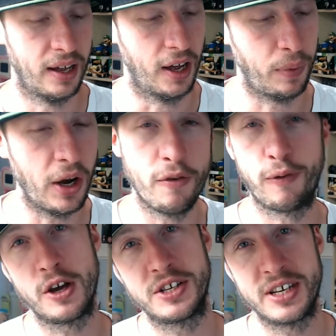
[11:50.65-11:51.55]
We know
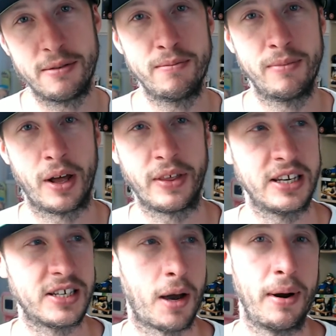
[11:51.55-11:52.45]
Flight Sim, I think,
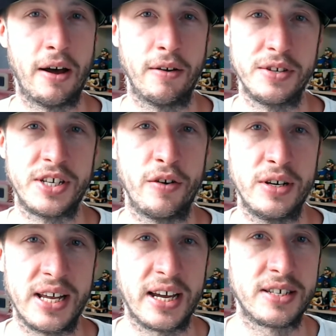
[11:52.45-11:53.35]
is coming out on Series
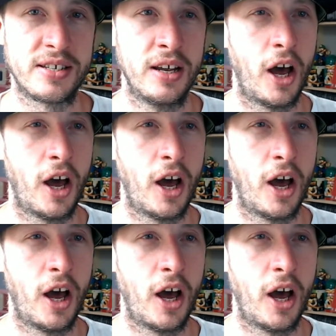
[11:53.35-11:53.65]
X.